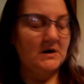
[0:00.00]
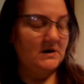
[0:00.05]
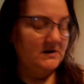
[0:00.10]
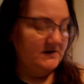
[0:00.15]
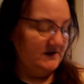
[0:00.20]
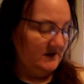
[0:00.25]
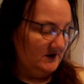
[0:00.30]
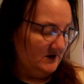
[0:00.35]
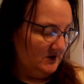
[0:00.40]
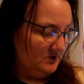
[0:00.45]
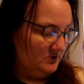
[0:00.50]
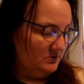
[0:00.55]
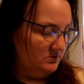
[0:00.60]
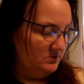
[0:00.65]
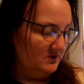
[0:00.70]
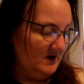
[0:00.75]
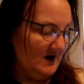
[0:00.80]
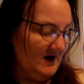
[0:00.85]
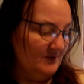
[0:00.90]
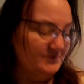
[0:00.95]
you know,
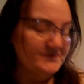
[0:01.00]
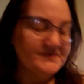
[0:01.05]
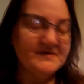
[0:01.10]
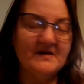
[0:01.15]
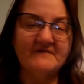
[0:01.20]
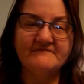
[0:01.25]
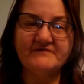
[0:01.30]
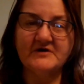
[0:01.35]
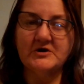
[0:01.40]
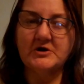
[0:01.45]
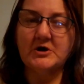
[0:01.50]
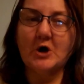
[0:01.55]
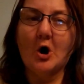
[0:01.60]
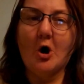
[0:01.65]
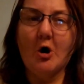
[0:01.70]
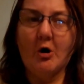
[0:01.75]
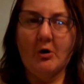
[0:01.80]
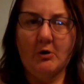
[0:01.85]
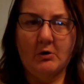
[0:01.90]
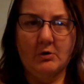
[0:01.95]
I was not very
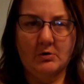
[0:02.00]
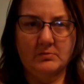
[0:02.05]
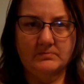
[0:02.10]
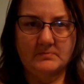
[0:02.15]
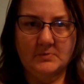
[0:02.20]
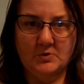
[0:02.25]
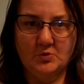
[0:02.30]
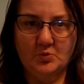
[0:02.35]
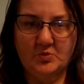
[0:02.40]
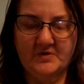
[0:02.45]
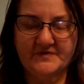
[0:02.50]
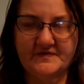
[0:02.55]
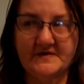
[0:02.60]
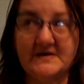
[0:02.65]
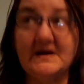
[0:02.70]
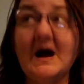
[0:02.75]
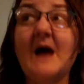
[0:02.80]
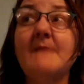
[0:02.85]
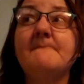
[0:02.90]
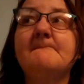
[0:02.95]
calm with it.
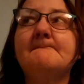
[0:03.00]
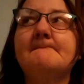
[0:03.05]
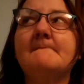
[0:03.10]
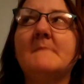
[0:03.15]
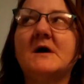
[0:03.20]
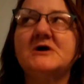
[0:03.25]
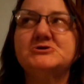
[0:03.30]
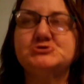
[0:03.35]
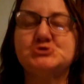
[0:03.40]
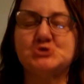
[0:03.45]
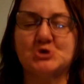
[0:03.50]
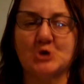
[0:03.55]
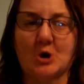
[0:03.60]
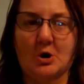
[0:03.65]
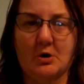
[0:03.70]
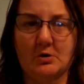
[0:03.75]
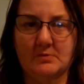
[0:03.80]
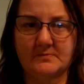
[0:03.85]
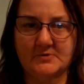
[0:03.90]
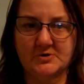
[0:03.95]
I'm much
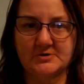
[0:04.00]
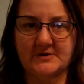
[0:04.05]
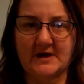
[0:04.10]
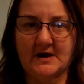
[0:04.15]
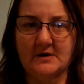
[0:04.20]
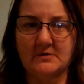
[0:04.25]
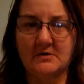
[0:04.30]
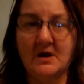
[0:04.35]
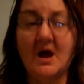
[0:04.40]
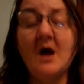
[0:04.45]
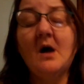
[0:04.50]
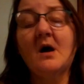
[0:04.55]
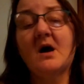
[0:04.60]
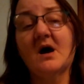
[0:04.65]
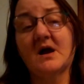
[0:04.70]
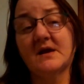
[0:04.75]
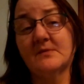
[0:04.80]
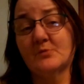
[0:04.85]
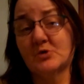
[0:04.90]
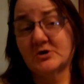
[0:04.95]
calmer now.
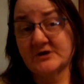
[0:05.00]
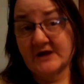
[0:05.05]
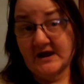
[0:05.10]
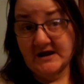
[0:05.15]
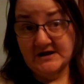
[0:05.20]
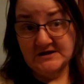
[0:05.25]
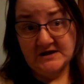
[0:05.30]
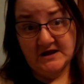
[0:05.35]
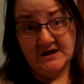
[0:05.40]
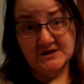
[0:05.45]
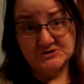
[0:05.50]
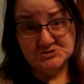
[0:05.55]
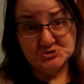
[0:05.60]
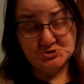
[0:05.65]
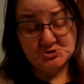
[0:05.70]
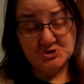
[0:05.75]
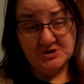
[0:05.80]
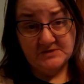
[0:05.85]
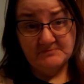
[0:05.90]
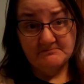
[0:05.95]
I'm on
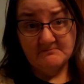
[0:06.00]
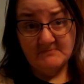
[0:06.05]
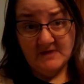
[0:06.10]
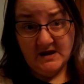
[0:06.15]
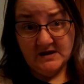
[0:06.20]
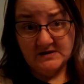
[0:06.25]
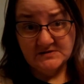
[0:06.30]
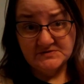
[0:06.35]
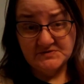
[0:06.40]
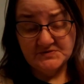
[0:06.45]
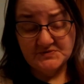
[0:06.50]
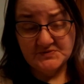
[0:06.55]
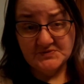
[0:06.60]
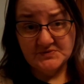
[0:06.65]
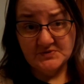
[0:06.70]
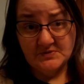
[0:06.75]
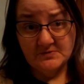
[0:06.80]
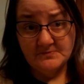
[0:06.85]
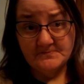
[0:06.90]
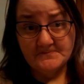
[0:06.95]
ADHD meds.